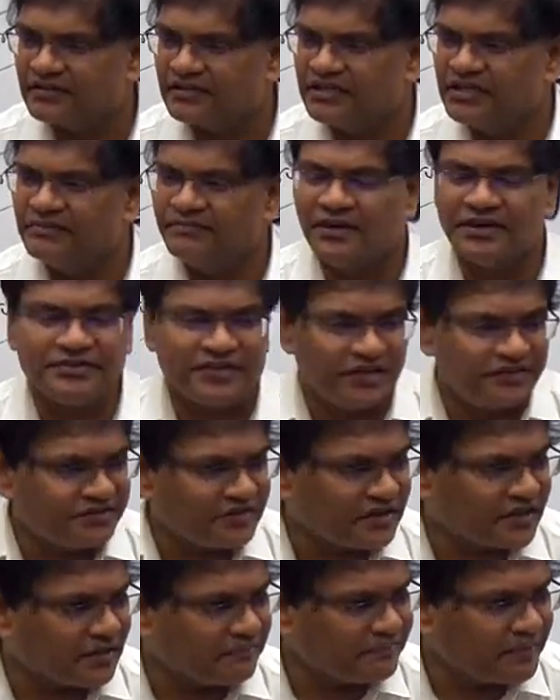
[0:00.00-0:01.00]
You must ensure
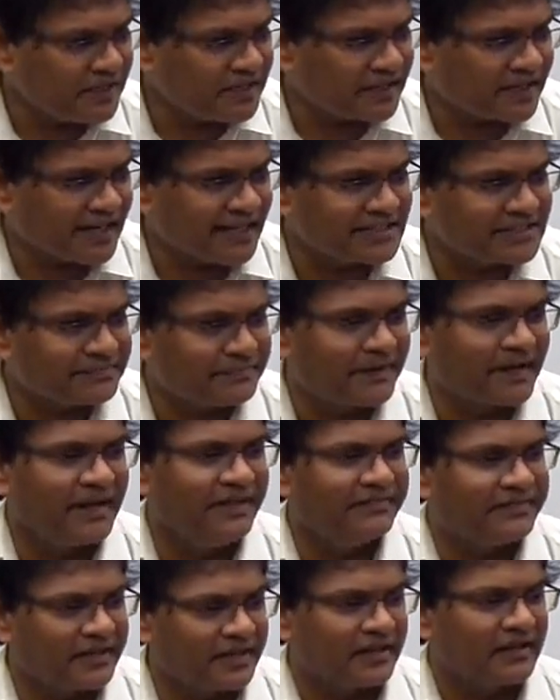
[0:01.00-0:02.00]
complete
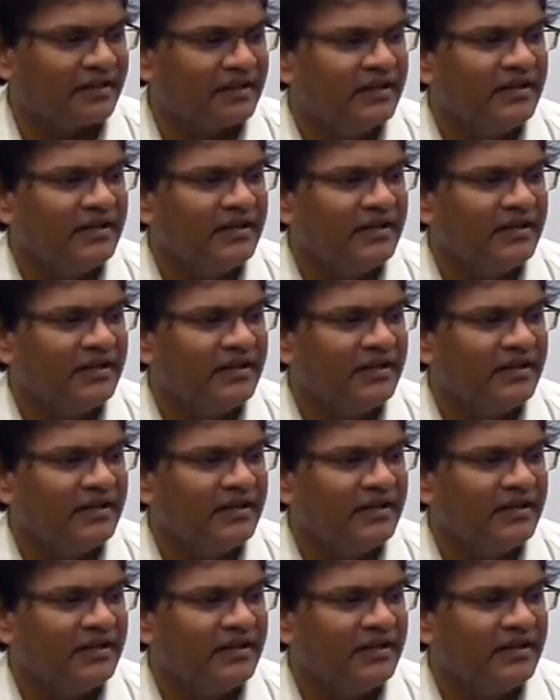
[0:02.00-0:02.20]
transparency